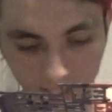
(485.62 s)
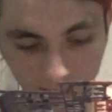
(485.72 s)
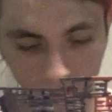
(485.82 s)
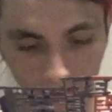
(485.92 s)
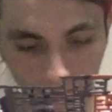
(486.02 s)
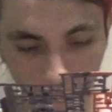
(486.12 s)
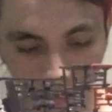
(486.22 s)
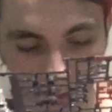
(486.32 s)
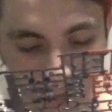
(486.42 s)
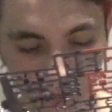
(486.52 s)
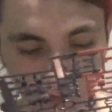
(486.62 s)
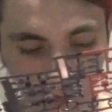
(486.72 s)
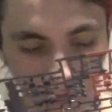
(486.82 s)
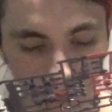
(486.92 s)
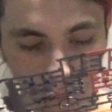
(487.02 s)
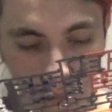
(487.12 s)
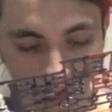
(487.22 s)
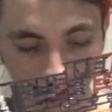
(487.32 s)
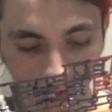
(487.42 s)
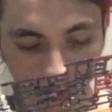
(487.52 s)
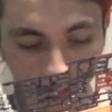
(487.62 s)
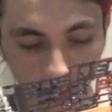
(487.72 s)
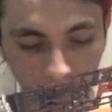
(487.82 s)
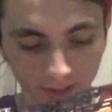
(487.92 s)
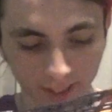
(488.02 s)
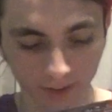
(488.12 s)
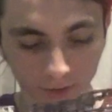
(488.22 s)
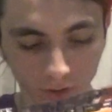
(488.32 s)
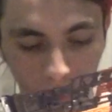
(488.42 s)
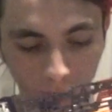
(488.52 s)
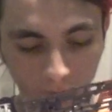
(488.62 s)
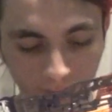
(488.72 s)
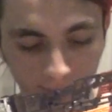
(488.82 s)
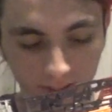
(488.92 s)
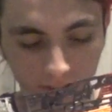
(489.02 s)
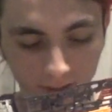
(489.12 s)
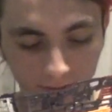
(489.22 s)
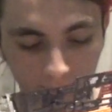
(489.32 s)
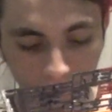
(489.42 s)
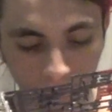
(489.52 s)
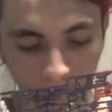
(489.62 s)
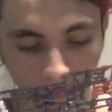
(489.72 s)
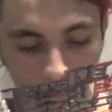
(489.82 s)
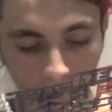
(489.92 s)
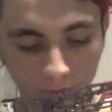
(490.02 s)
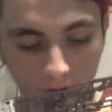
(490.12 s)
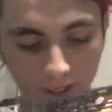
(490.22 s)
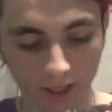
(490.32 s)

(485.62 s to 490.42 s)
and aren't really willing to change it like too much for a